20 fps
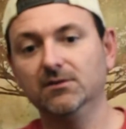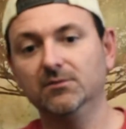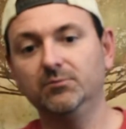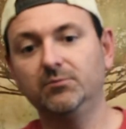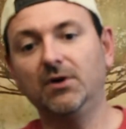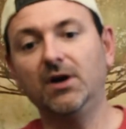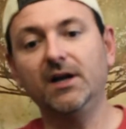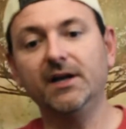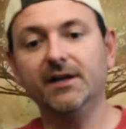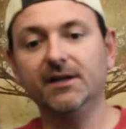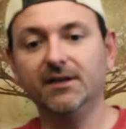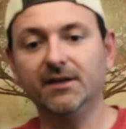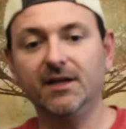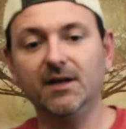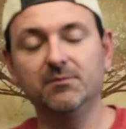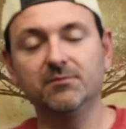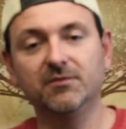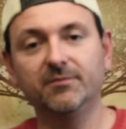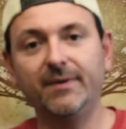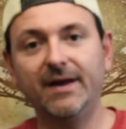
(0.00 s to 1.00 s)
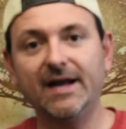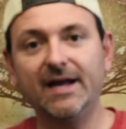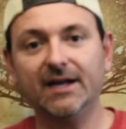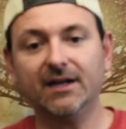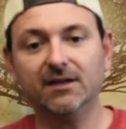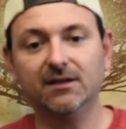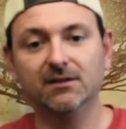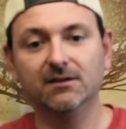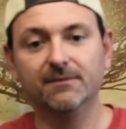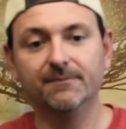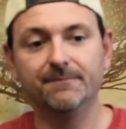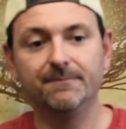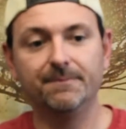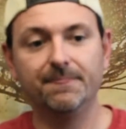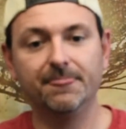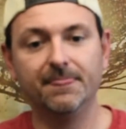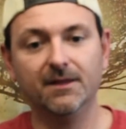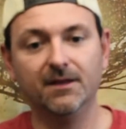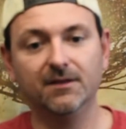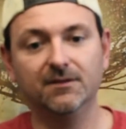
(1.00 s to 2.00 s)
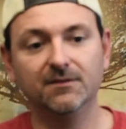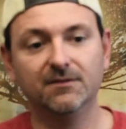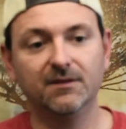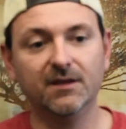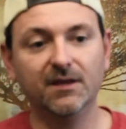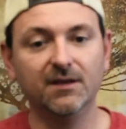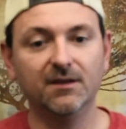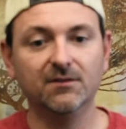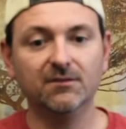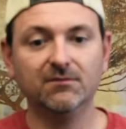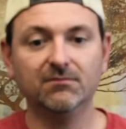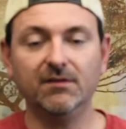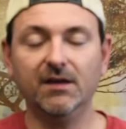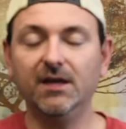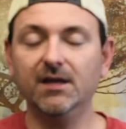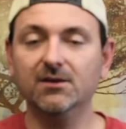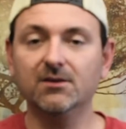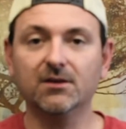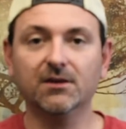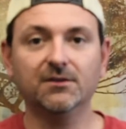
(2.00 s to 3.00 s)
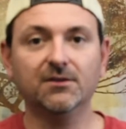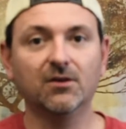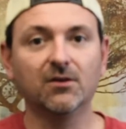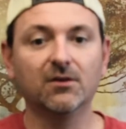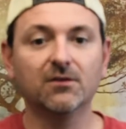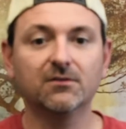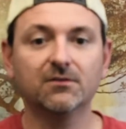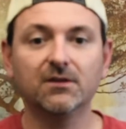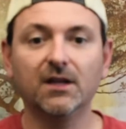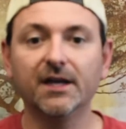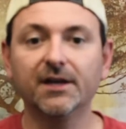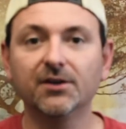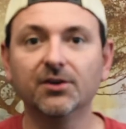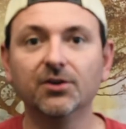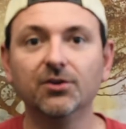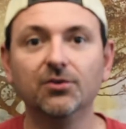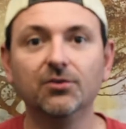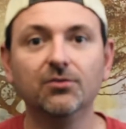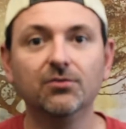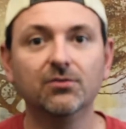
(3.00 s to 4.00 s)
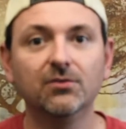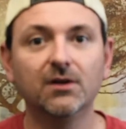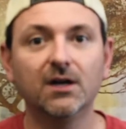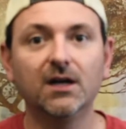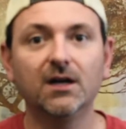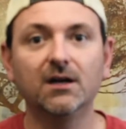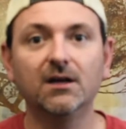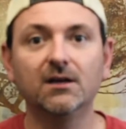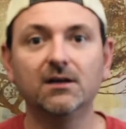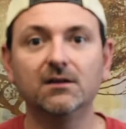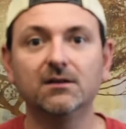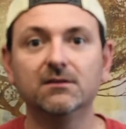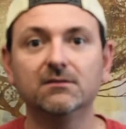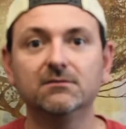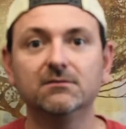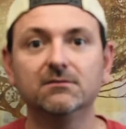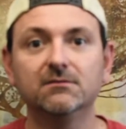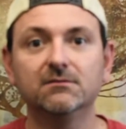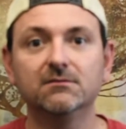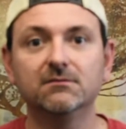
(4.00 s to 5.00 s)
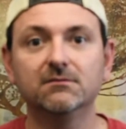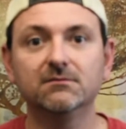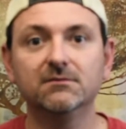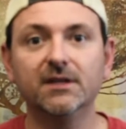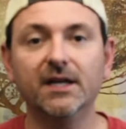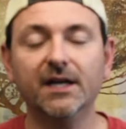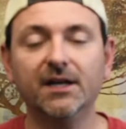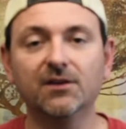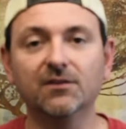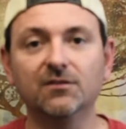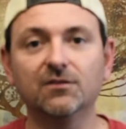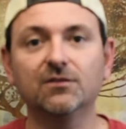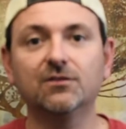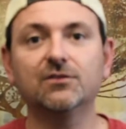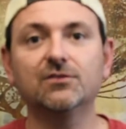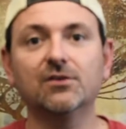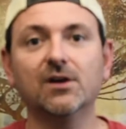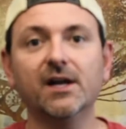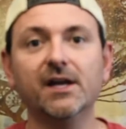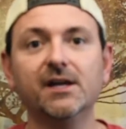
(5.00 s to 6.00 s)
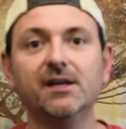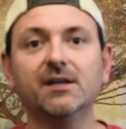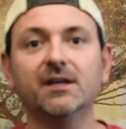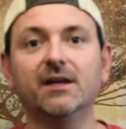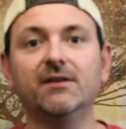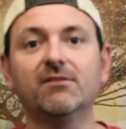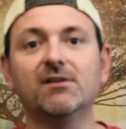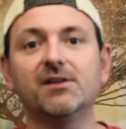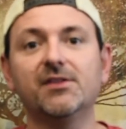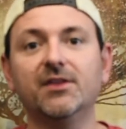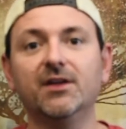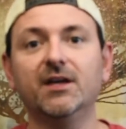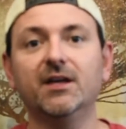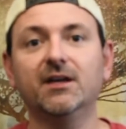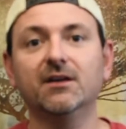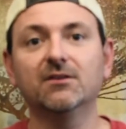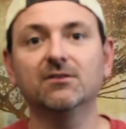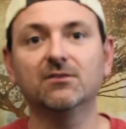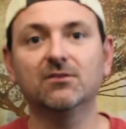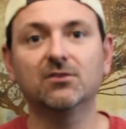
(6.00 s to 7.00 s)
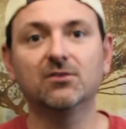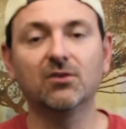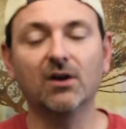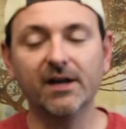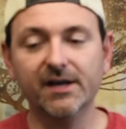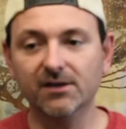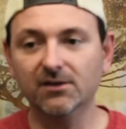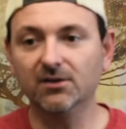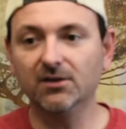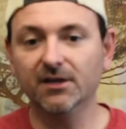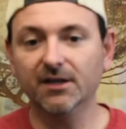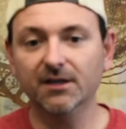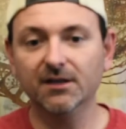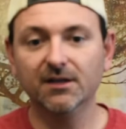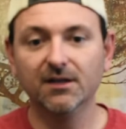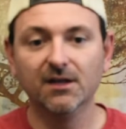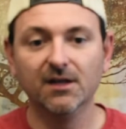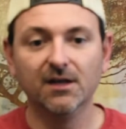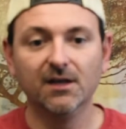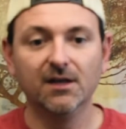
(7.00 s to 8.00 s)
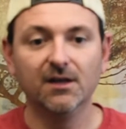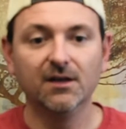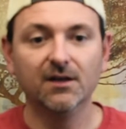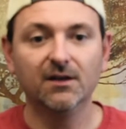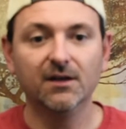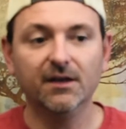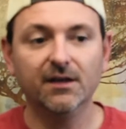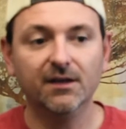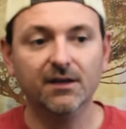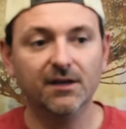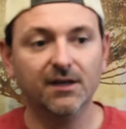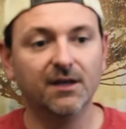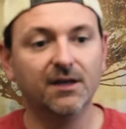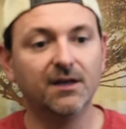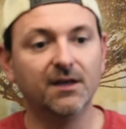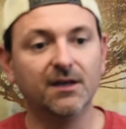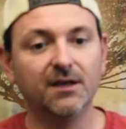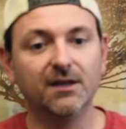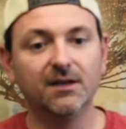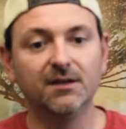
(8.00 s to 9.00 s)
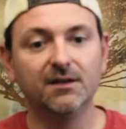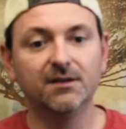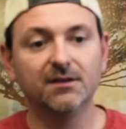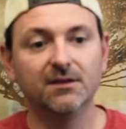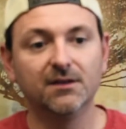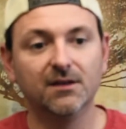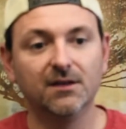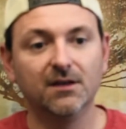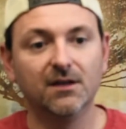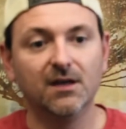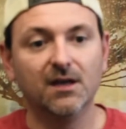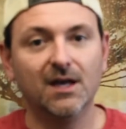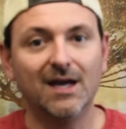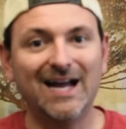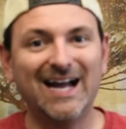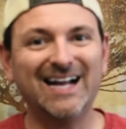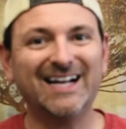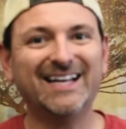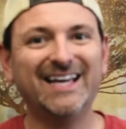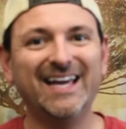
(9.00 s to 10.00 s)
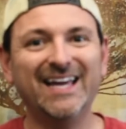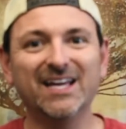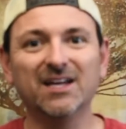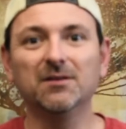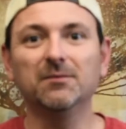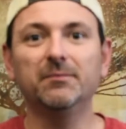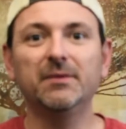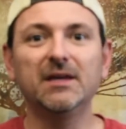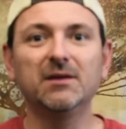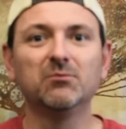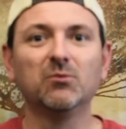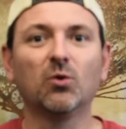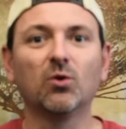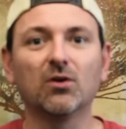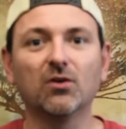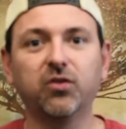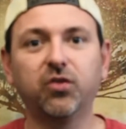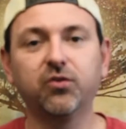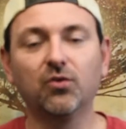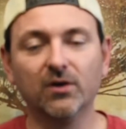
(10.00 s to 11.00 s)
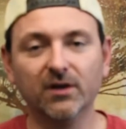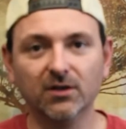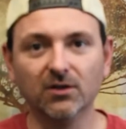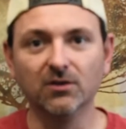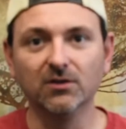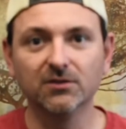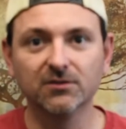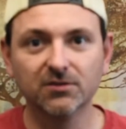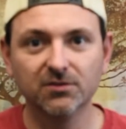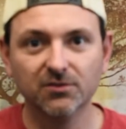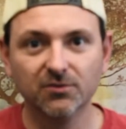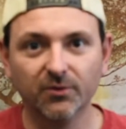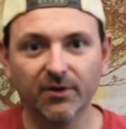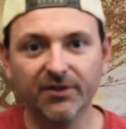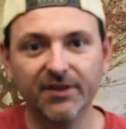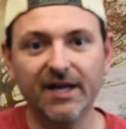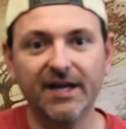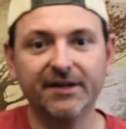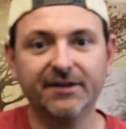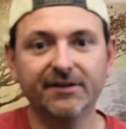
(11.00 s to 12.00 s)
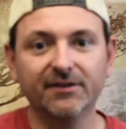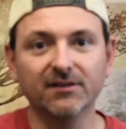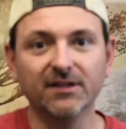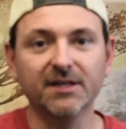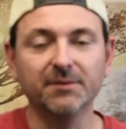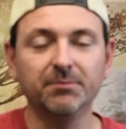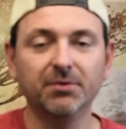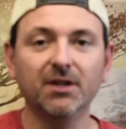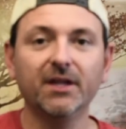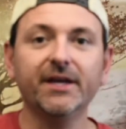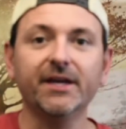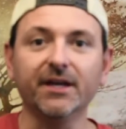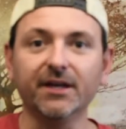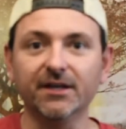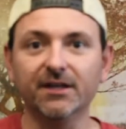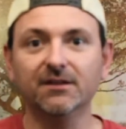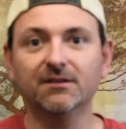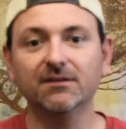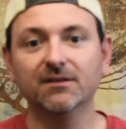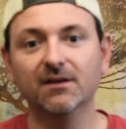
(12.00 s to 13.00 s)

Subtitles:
Brian comes back and says, hey, your guitar's like new, neck is straight, everything is great on it, and I can't be more thrilled with actually playing it